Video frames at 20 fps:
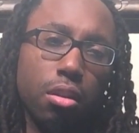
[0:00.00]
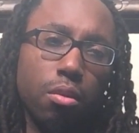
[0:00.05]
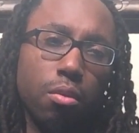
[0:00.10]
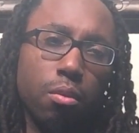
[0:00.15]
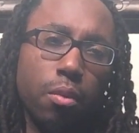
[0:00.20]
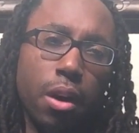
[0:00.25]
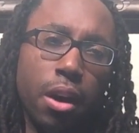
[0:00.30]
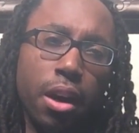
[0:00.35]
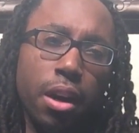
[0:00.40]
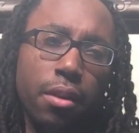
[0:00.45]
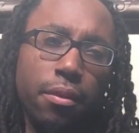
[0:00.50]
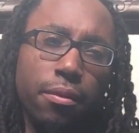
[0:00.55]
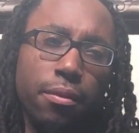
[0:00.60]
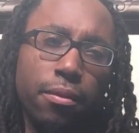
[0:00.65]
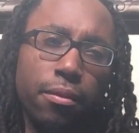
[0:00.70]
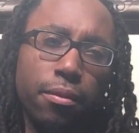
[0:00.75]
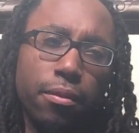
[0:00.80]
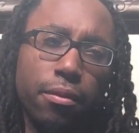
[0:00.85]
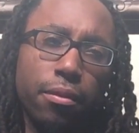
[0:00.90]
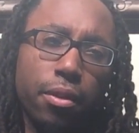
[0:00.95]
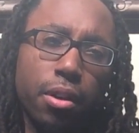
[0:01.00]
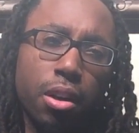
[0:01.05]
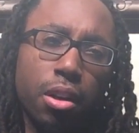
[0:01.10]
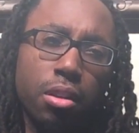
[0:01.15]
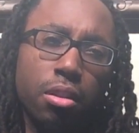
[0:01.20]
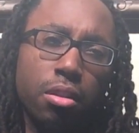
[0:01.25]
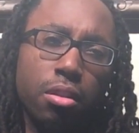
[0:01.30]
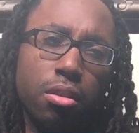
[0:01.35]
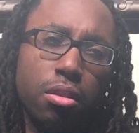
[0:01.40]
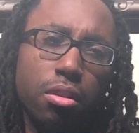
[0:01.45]
wife,
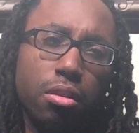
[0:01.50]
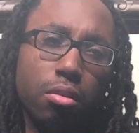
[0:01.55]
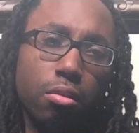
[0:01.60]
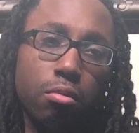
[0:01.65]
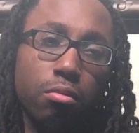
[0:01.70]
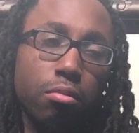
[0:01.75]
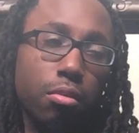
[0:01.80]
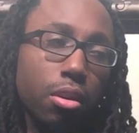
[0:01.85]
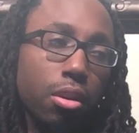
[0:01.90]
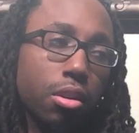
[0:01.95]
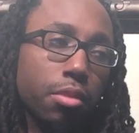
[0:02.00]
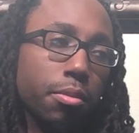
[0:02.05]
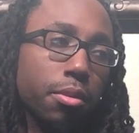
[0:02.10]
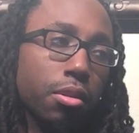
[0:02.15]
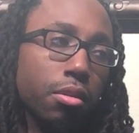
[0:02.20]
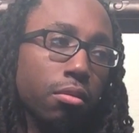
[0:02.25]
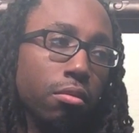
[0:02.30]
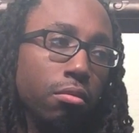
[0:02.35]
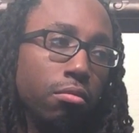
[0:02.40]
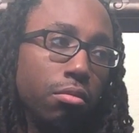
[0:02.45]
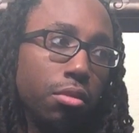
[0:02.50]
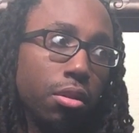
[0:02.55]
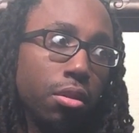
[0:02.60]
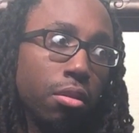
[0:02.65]
husband, oop,